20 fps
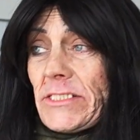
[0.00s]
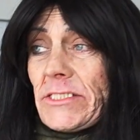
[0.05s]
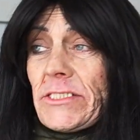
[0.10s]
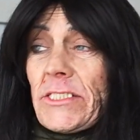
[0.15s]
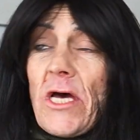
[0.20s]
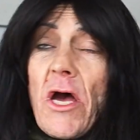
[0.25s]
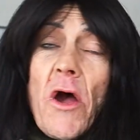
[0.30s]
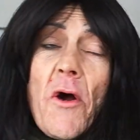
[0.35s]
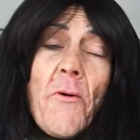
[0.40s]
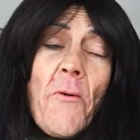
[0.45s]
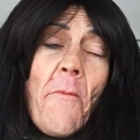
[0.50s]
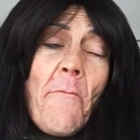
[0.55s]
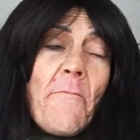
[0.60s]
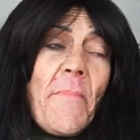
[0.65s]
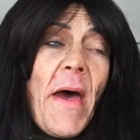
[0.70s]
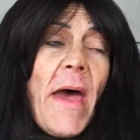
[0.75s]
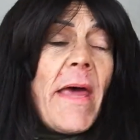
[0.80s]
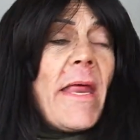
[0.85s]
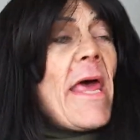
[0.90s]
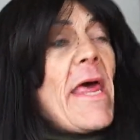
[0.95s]
So,
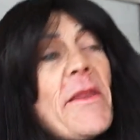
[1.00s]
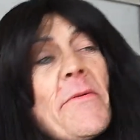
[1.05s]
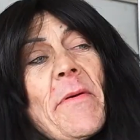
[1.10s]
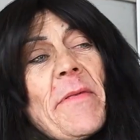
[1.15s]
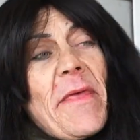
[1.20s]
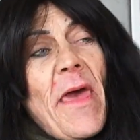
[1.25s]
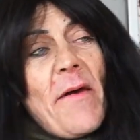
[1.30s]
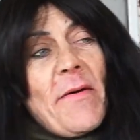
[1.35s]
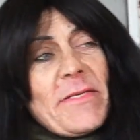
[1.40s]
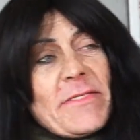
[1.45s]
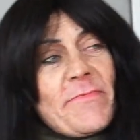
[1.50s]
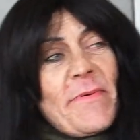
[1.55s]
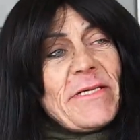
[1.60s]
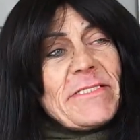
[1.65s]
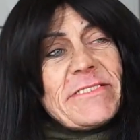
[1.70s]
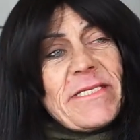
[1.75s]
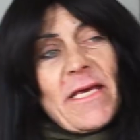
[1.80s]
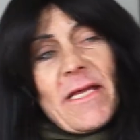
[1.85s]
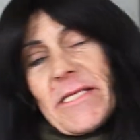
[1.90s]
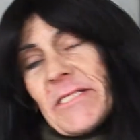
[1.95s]
but anyway, that was my
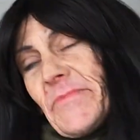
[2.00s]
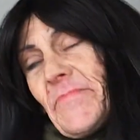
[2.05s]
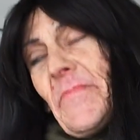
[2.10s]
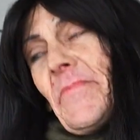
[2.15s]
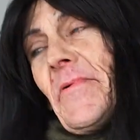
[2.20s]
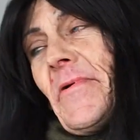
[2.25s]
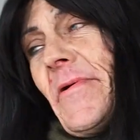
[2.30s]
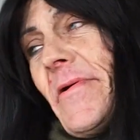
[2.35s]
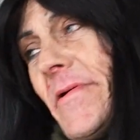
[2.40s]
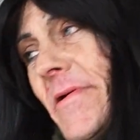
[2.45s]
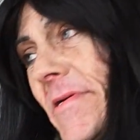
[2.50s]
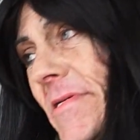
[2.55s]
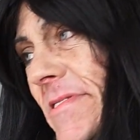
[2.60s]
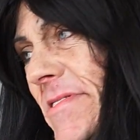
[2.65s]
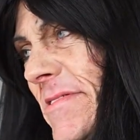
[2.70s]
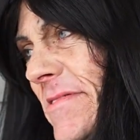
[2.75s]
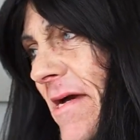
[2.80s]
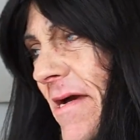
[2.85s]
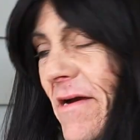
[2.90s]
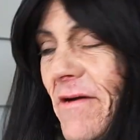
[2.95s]
jail
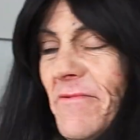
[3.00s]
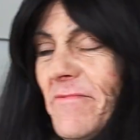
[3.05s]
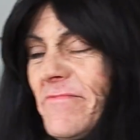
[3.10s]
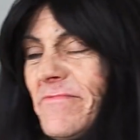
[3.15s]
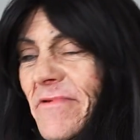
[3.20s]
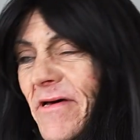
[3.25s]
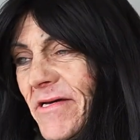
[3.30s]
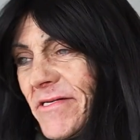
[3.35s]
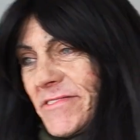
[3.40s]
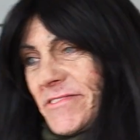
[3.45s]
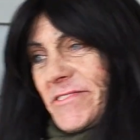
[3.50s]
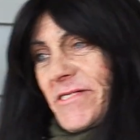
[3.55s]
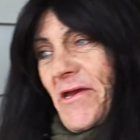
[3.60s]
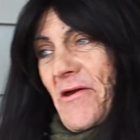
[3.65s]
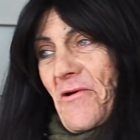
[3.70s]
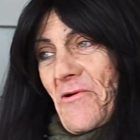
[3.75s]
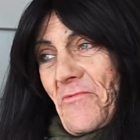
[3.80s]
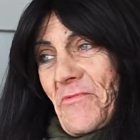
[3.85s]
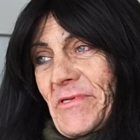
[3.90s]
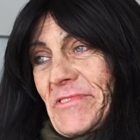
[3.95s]
experience. I don't like
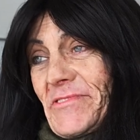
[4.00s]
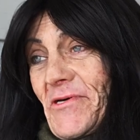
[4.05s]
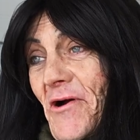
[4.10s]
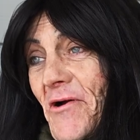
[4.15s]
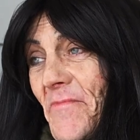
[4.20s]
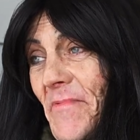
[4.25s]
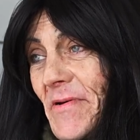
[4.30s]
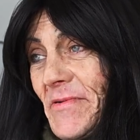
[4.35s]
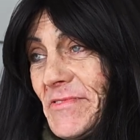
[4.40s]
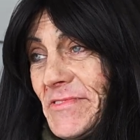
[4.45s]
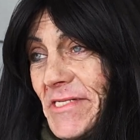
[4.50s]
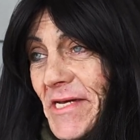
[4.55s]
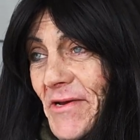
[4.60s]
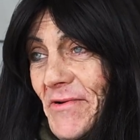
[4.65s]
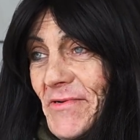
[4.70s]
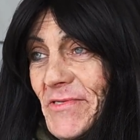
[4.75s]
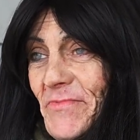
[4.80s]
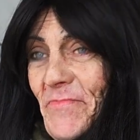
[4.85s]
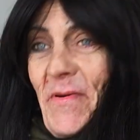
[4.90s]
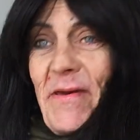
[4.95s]
jail. I don't want to talk about
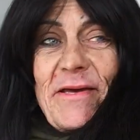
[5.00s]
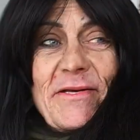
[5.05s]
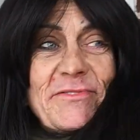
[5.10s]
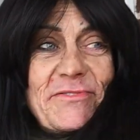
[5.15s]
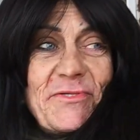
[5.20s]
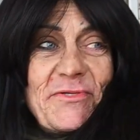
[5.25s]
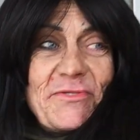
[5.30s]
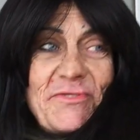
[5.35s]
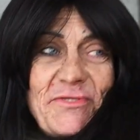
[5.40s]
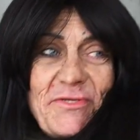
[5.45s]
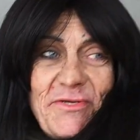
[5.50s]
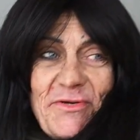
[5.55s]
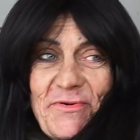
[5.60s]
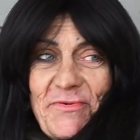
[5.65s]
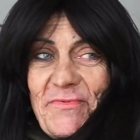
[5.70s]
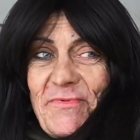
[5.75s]
jail. It's bad juju.